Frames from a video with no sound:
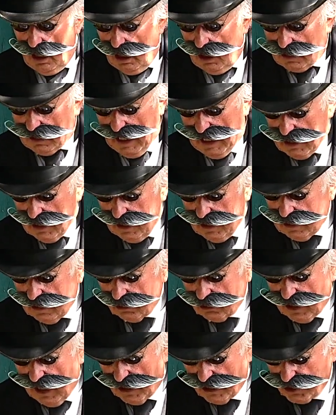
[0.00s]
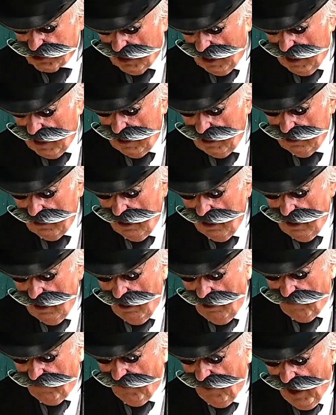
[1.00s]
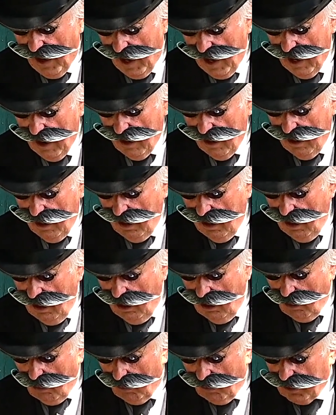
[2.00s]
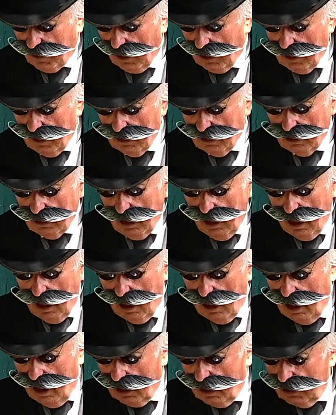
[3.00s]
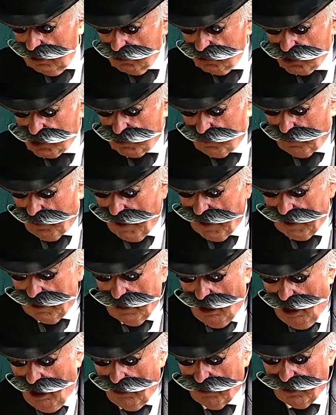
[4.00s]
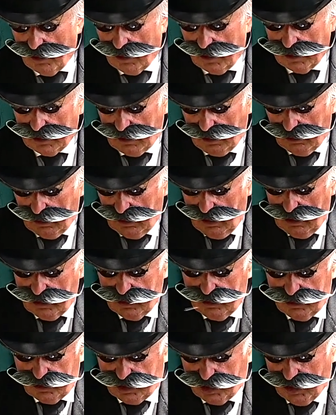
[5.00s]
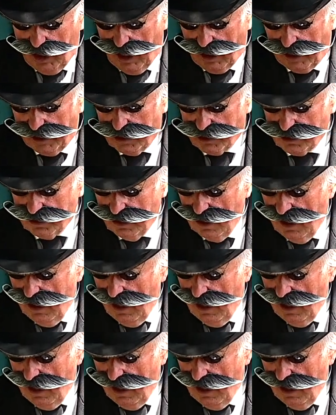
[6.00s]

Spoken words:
little cast iron affair with a little spring on a little trellis,